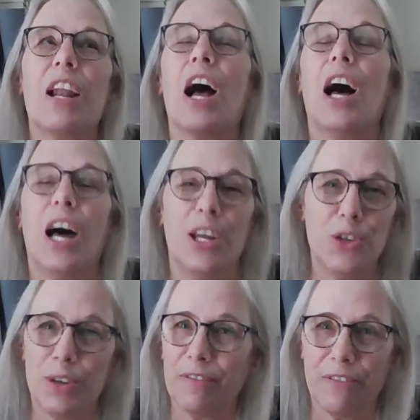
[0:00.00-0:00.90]

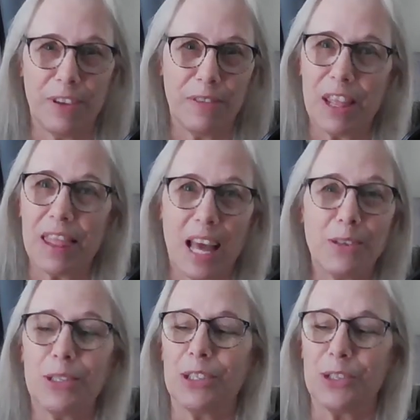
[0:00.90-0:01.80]

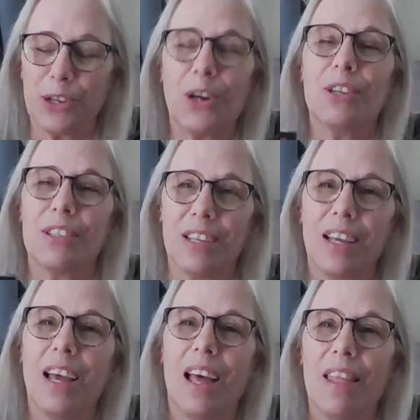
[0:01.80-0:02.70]
150,000 stars,
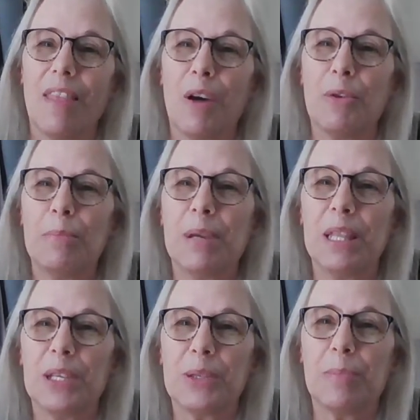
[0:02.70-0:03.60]
that would be
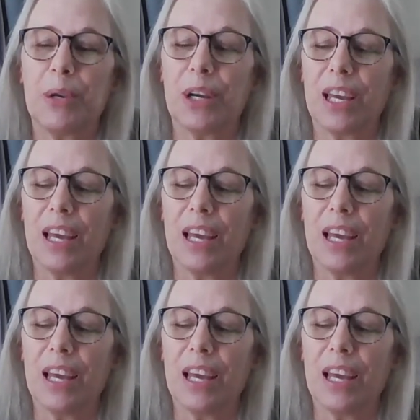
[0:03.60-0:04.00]
this book.